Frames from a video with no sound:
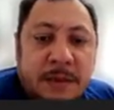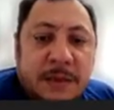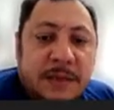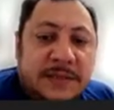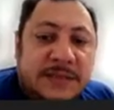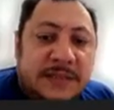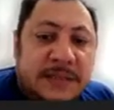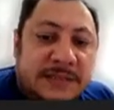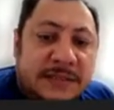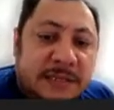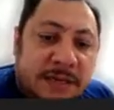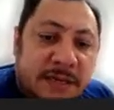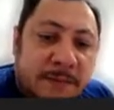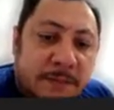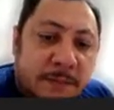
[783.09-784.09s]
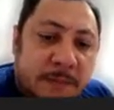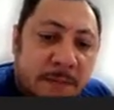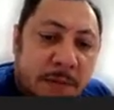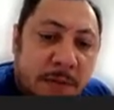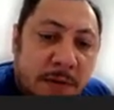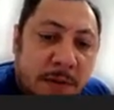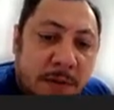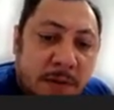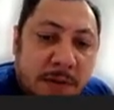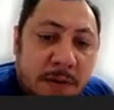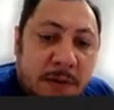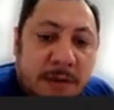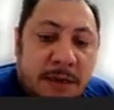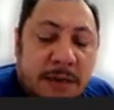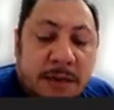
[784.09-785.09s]
It's the same
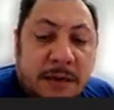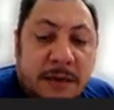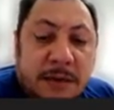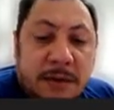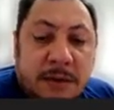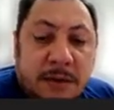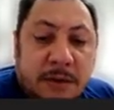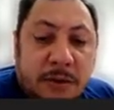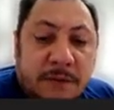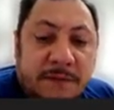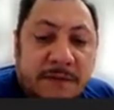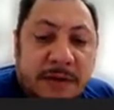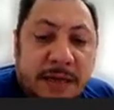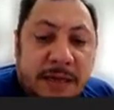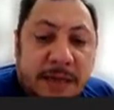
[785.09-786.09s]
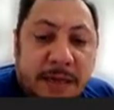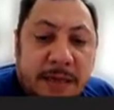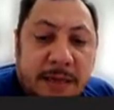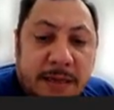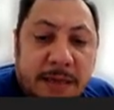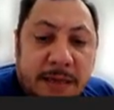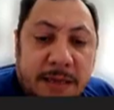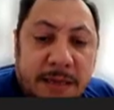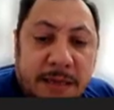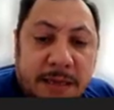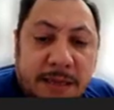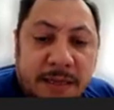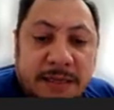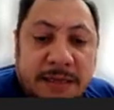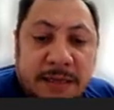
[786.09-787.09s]
of
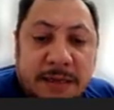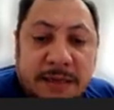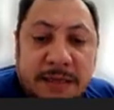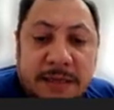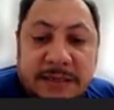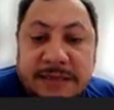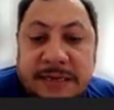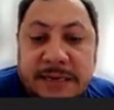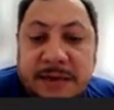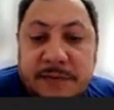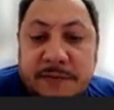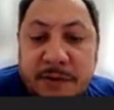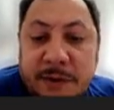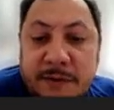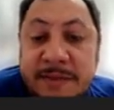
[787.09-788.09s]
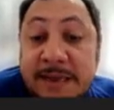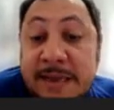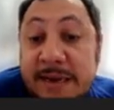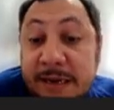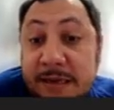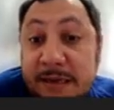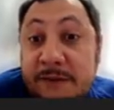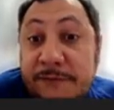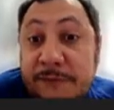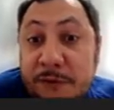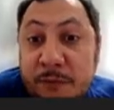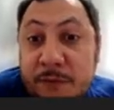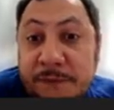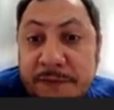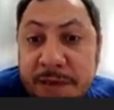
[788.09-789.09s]
eta is a real analytic
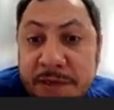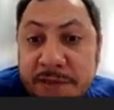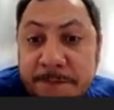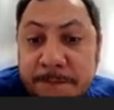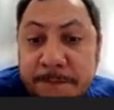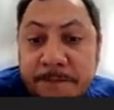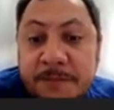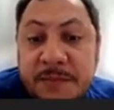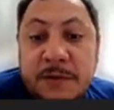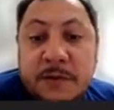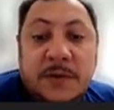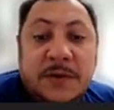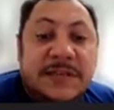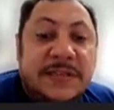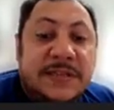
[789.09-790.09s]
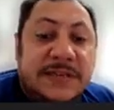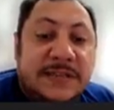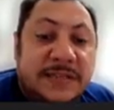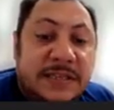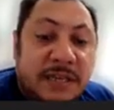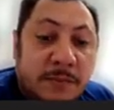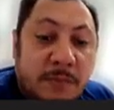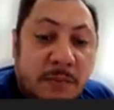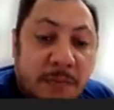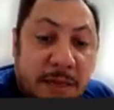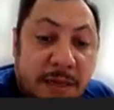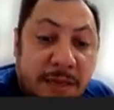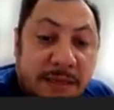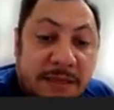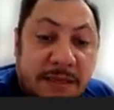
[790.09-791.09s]
diffeomorphism, which is the same
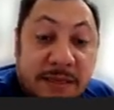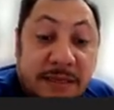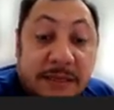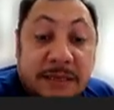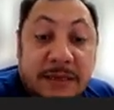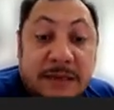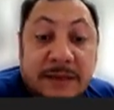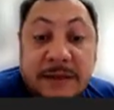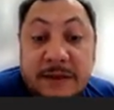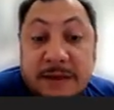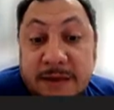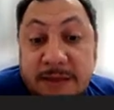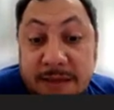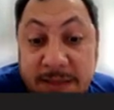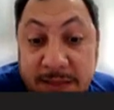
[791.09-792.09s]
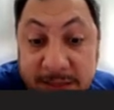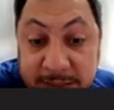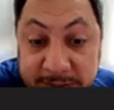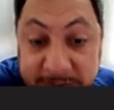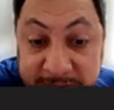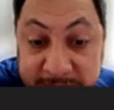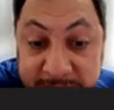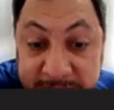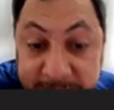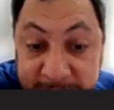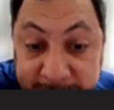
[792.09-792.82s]
at eta is